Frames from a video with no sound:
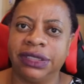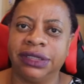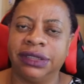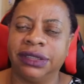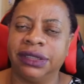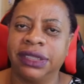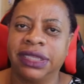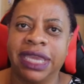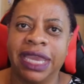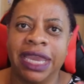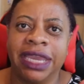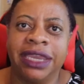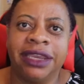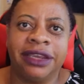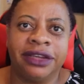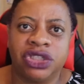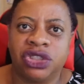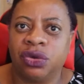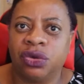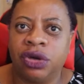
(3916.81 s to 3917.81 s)
the keg
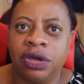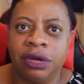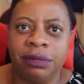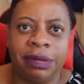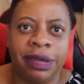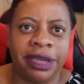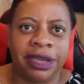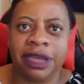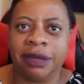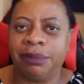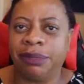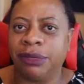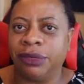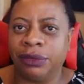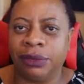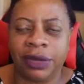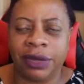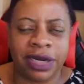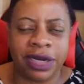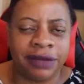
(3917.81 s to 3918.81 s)
is short by a
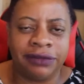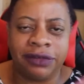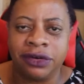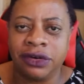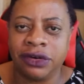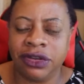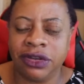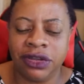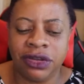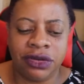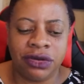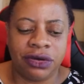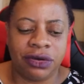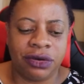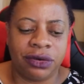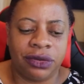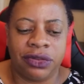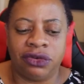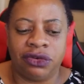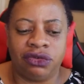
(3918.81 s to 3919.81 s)
couple, whatever,
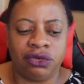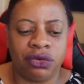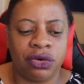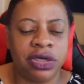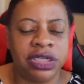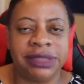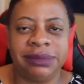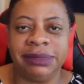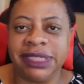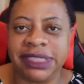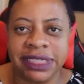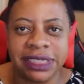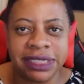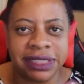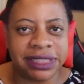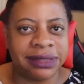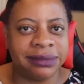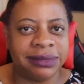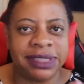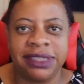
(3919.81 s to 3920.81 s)
or the drawer is missing
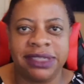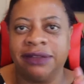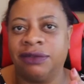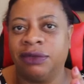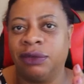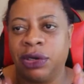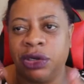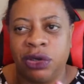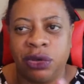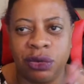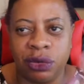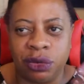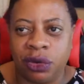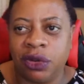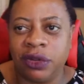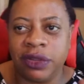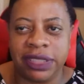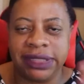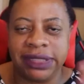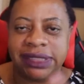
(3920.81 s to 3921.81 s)
some silverware,
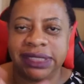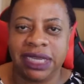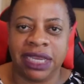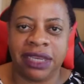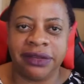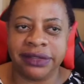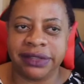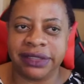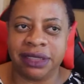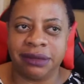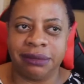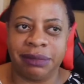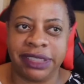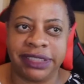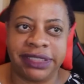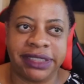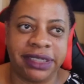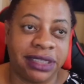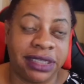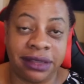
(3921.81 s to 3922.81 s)
all these things that
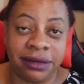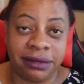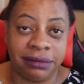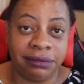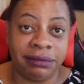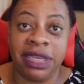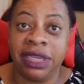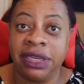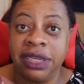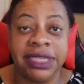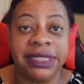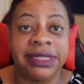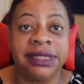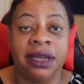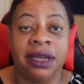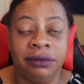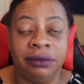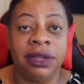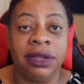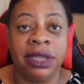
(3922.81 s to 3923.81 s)
basically mean he's
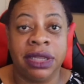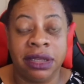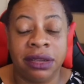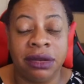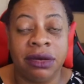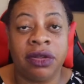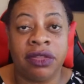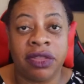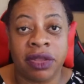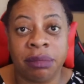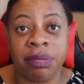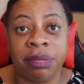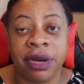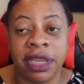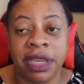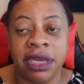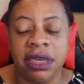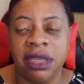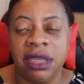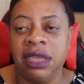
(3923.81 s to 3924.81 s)
not really all that
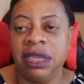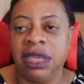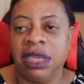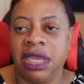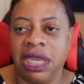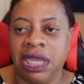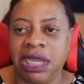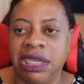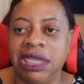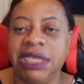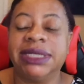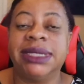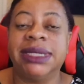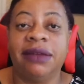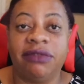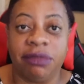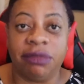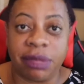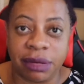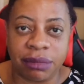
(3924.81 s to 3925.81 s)
bright. And he's
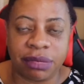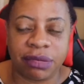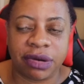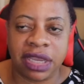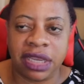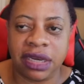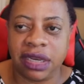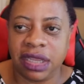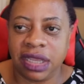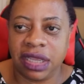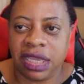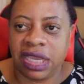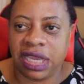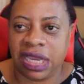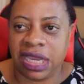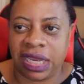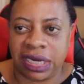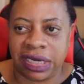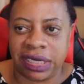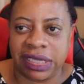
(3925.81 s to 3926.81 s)
never been bright.
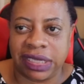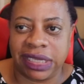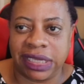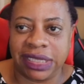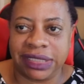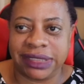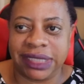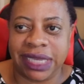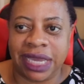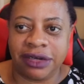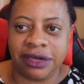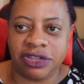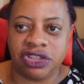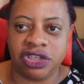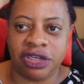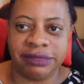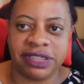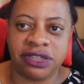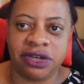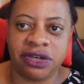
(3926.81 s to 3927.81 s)
And he has had a
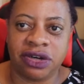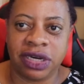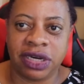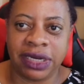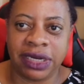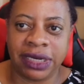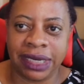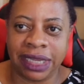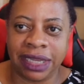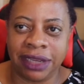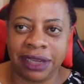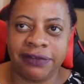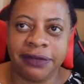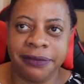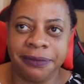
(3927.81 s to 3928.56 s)
jump start in life